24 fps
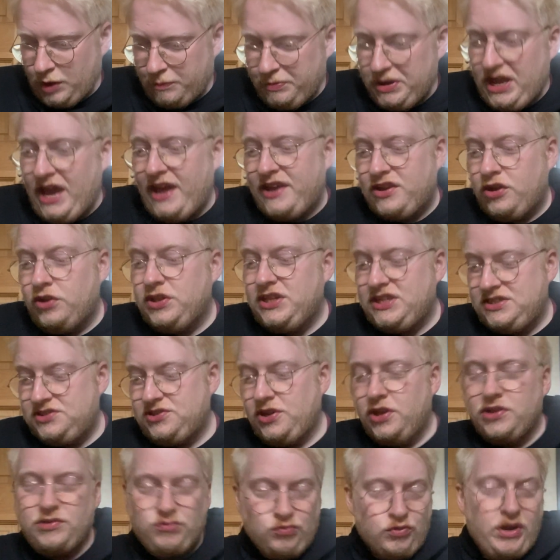But yeah, I got this
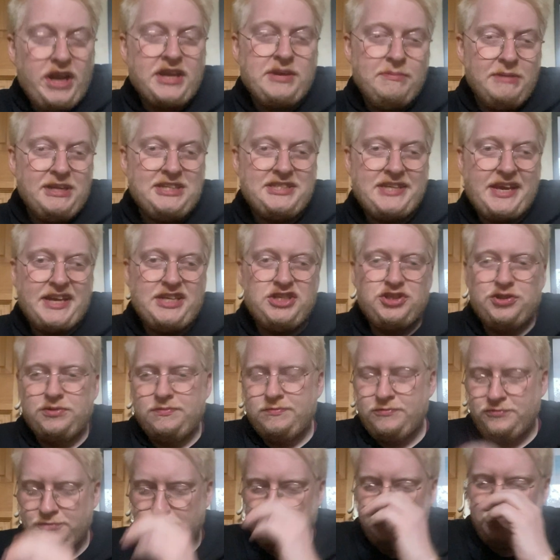on
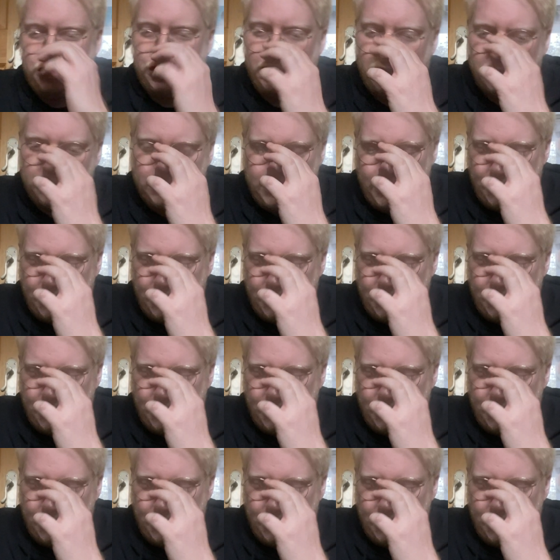recommendation from John